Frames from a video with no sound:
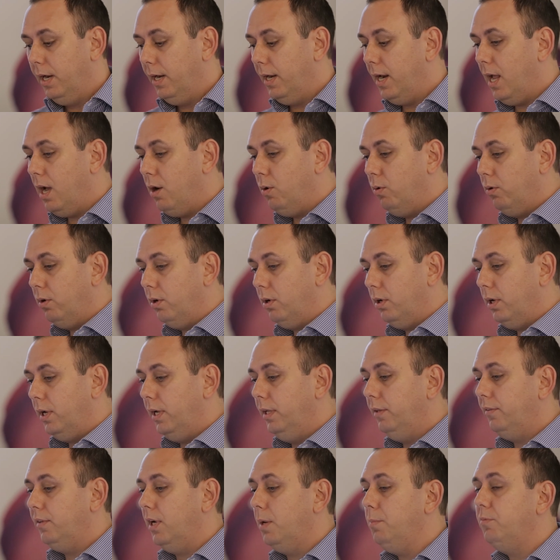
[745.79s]

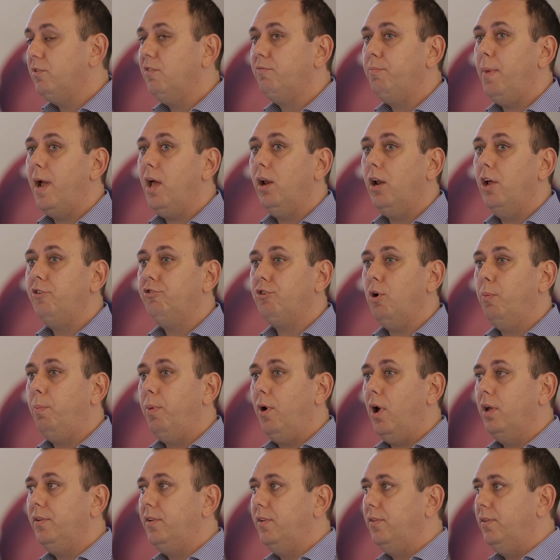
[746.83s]
Now, in terms of biological
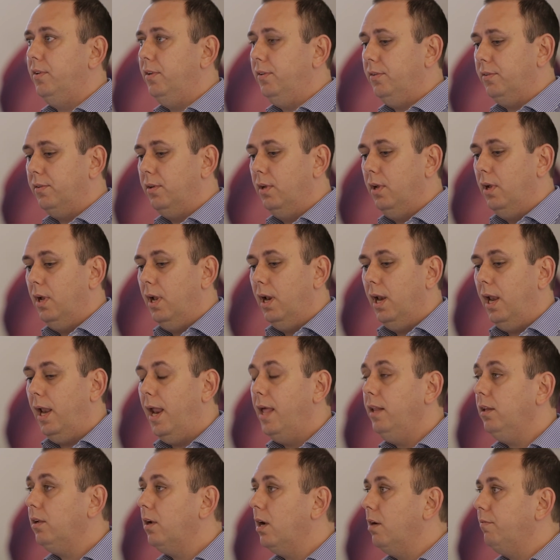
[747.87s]
processes,
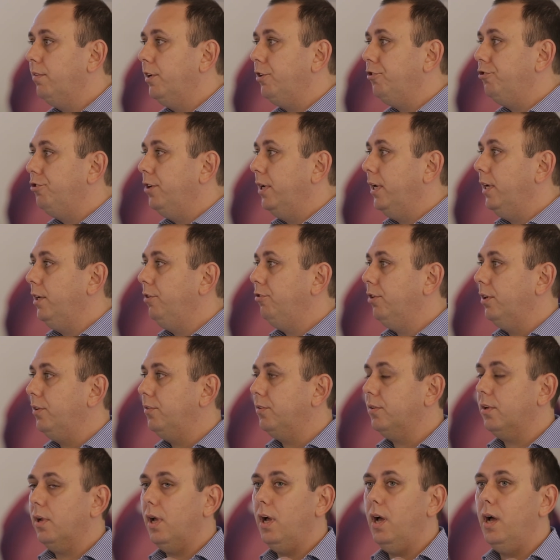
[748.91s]
land cover
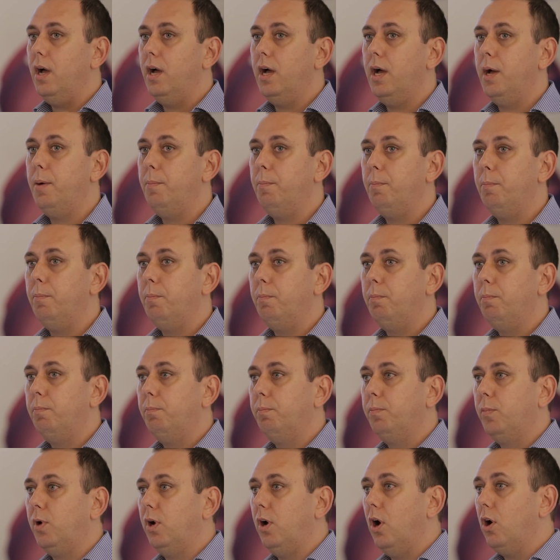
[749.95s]
changes
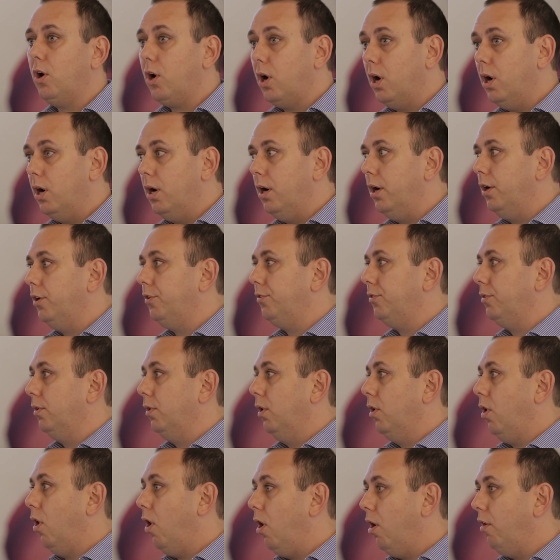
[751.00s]

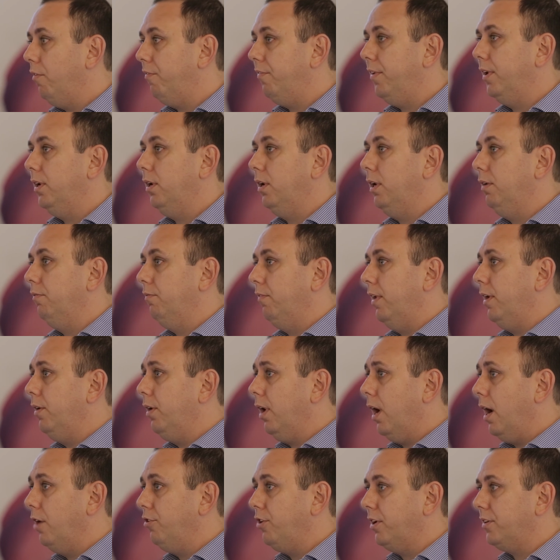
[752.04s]
occurs often in
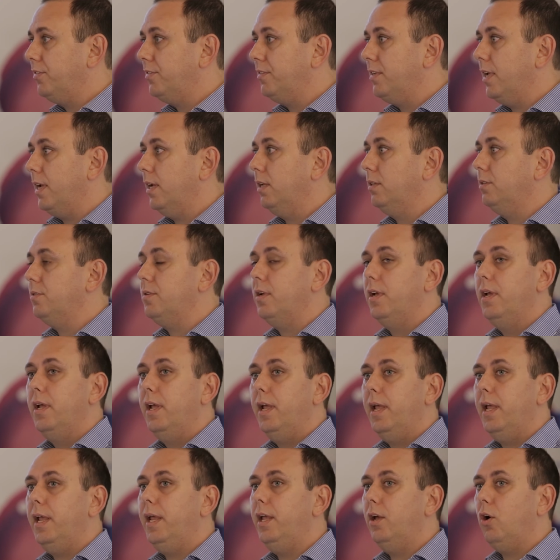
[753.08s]
very large extent,
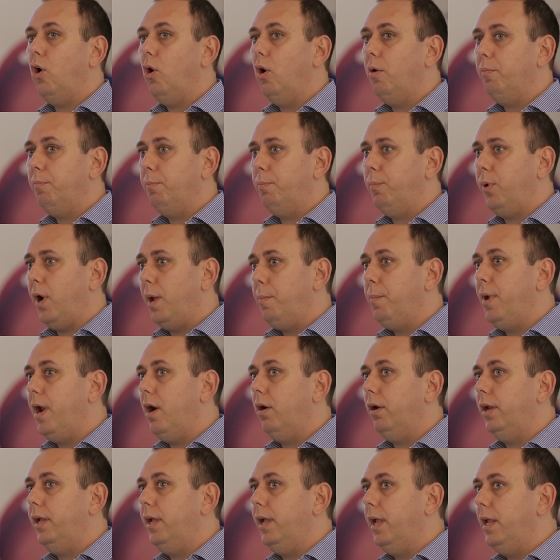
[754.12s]

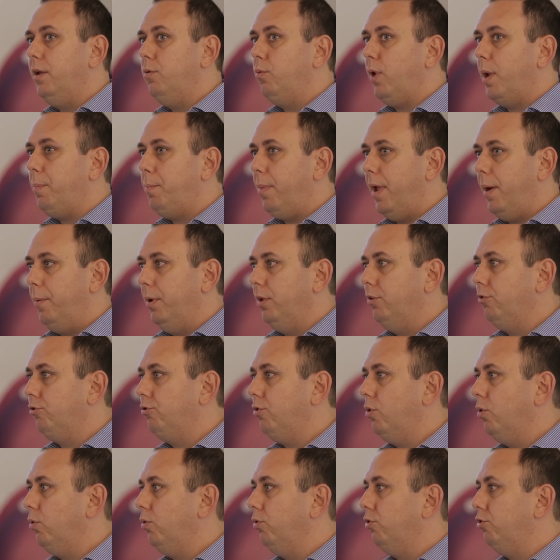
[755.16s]
primarily in riparian
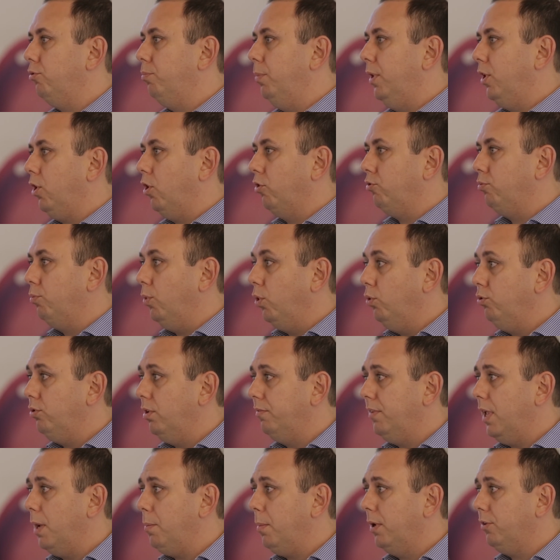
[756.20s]
zones, because
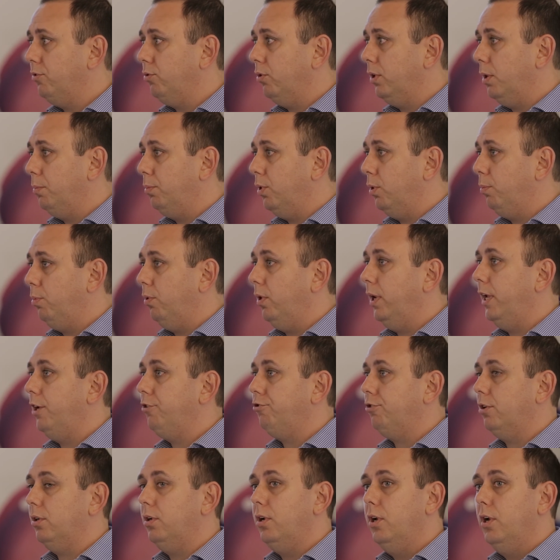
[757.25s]
most of the Amazonian
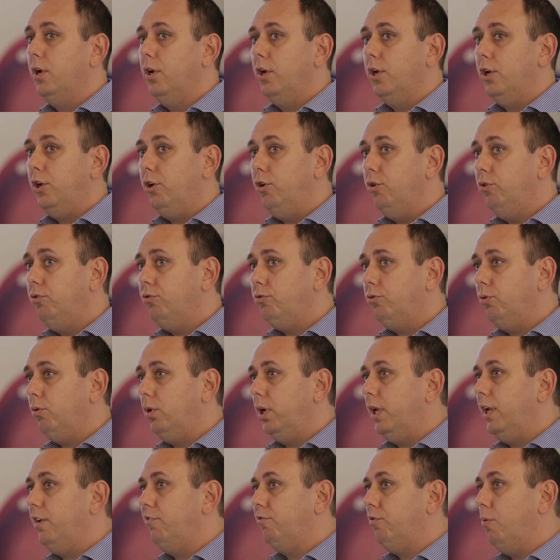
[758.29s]
population used to
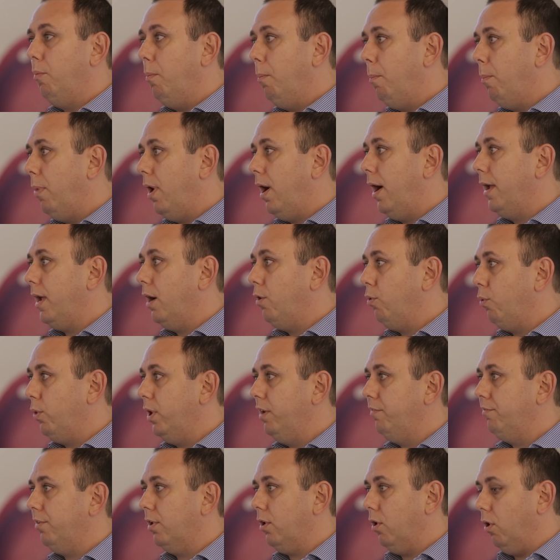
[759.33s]
live by
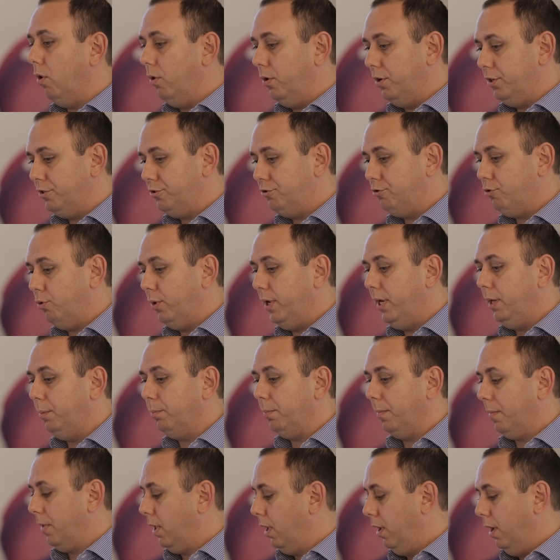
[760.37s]
a river or
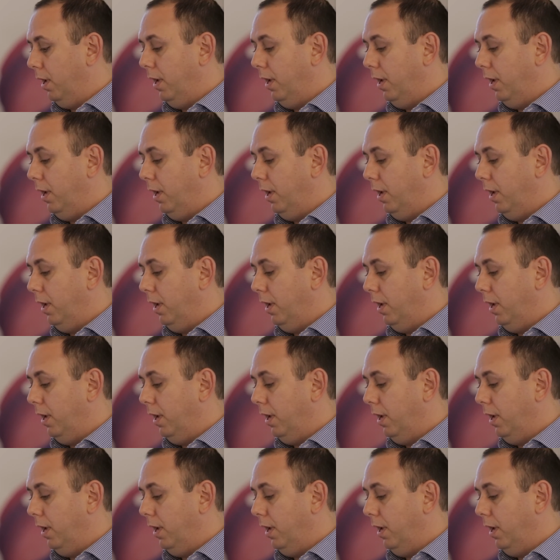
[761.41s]
stream.